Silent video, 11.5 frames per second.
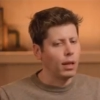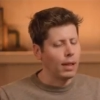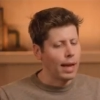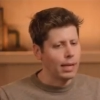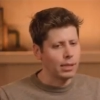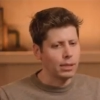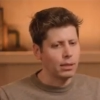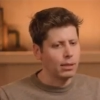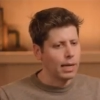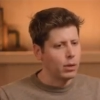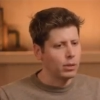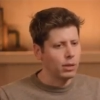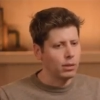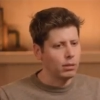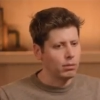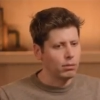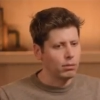the last
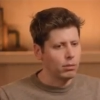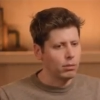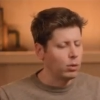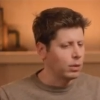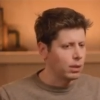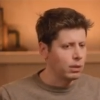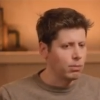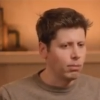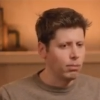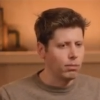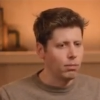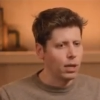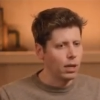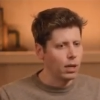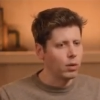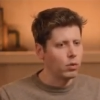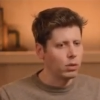1,000, or at least many
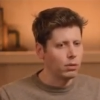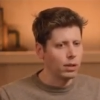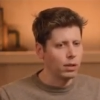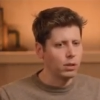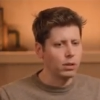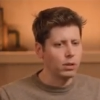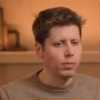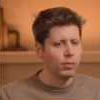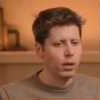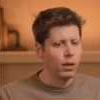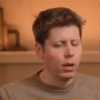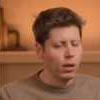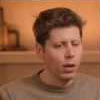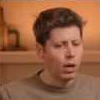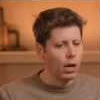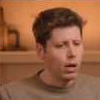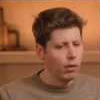hundreds of years,
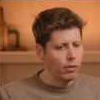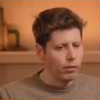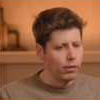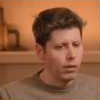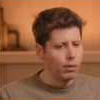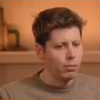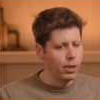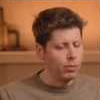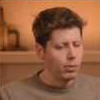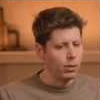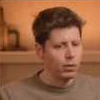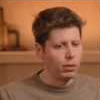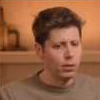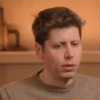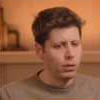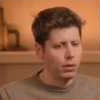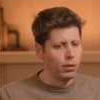of people
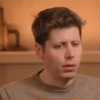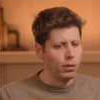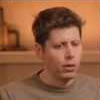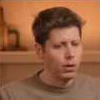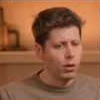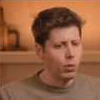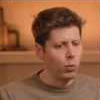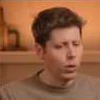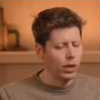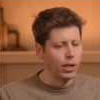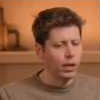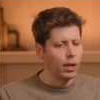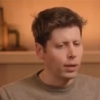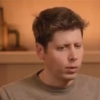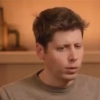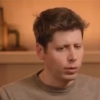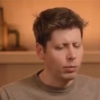working
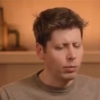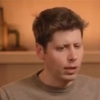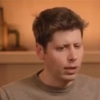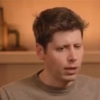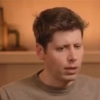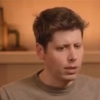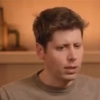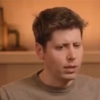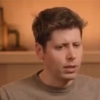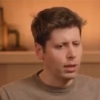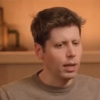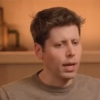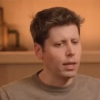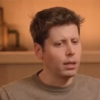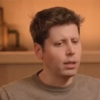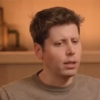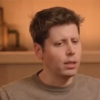incredibly hard to
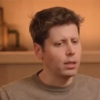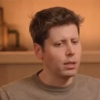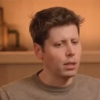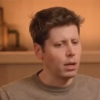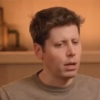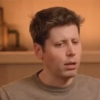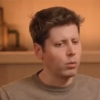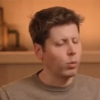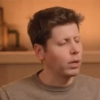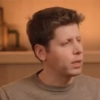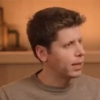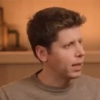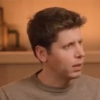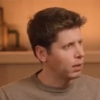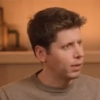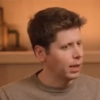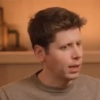get these hard-won
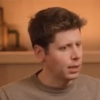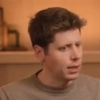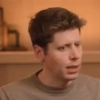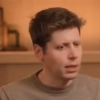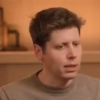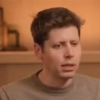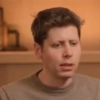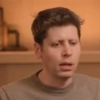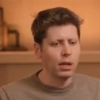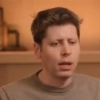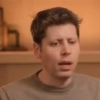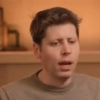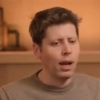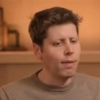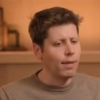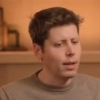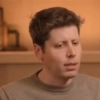scientific insights,
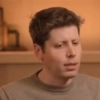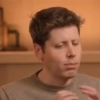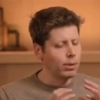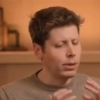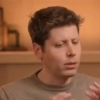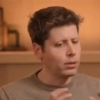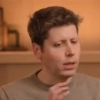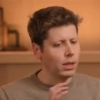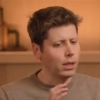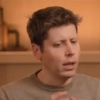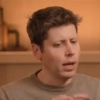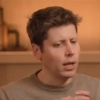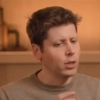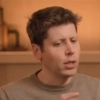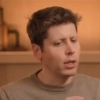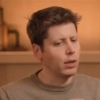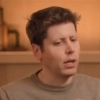and then to build the
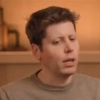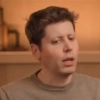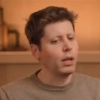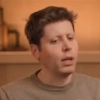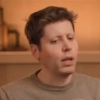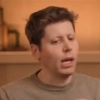engineering